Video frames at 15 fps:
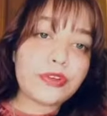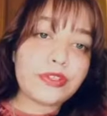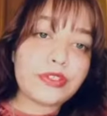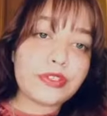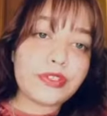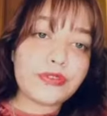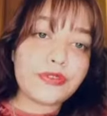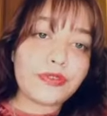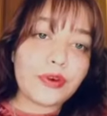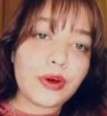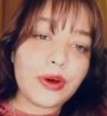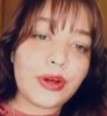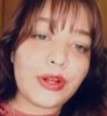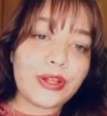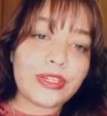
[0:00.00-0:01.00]
First of
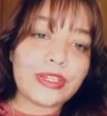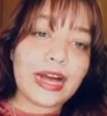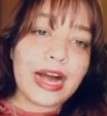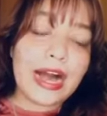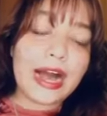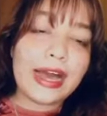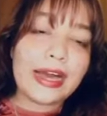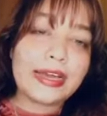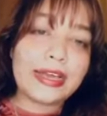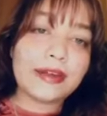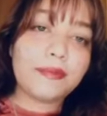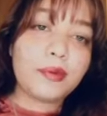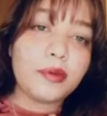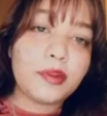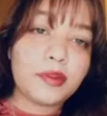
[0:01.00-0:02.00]
all, I
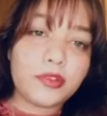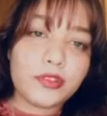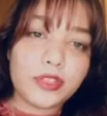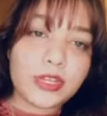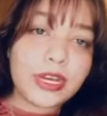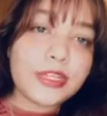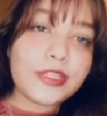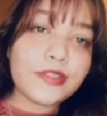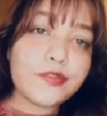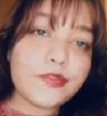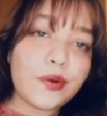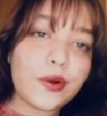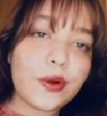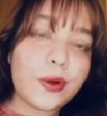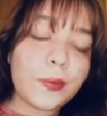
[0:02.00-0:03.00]
apologize
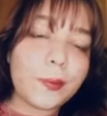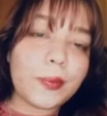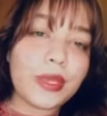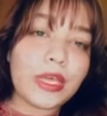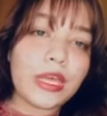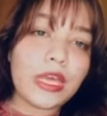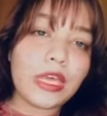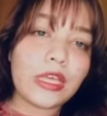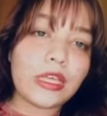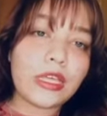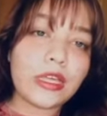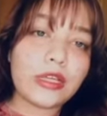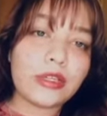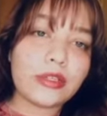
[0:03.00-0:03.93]
for being